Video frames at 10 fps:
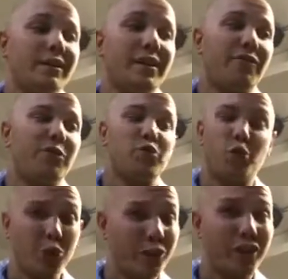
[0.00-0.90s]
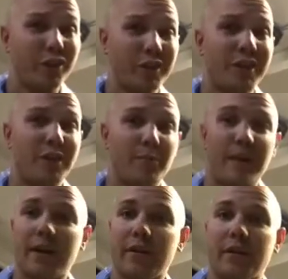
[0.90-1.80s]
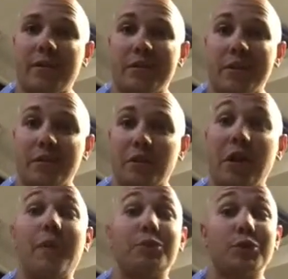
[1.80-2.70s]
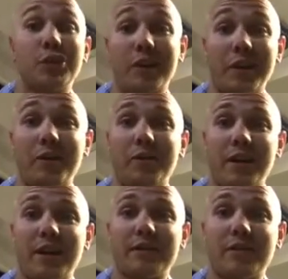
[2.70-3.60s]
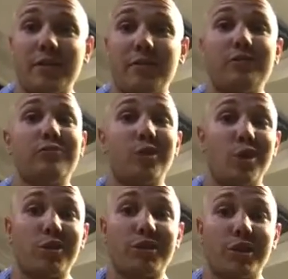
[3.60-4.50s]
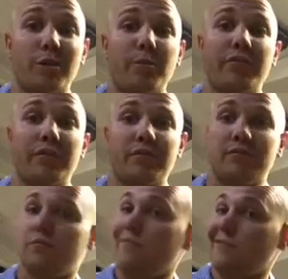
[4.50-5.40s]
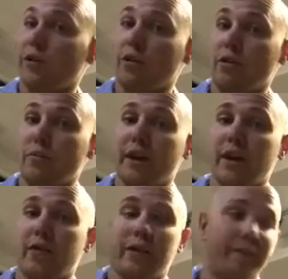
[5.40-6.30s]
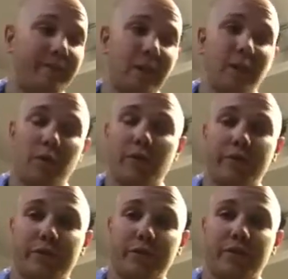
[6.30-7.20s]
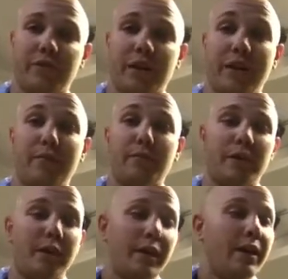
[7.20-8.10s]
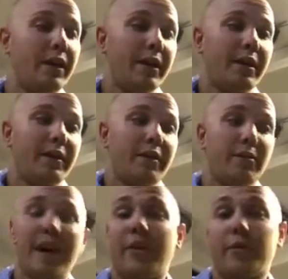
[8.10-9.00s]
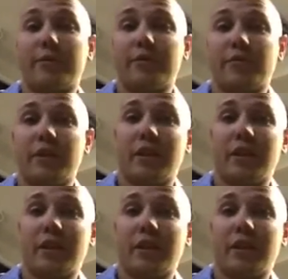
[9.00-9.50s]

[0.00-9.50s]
if it's really good to keep a battery on the tender. I'm sure a lot of you guys know long term if it's hard on a battery or if it's just fine, but the battery was only